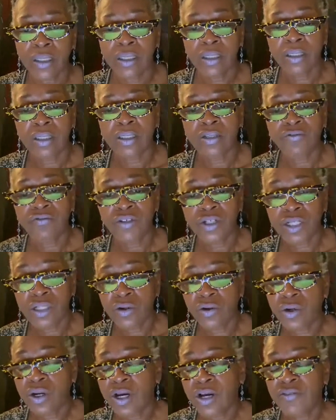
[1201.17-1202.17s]
The
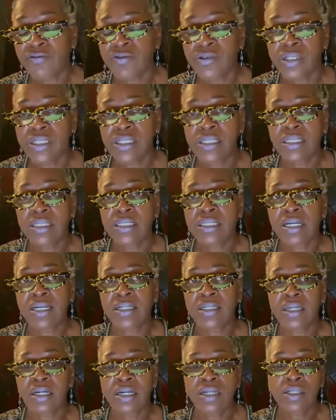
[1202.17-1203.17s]
video conferencing
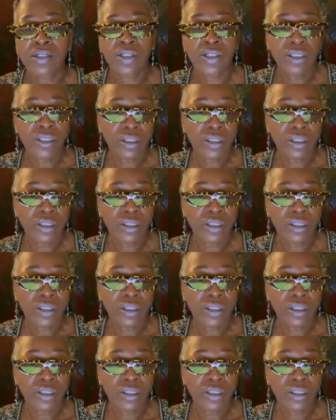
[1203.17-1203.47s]
technologies,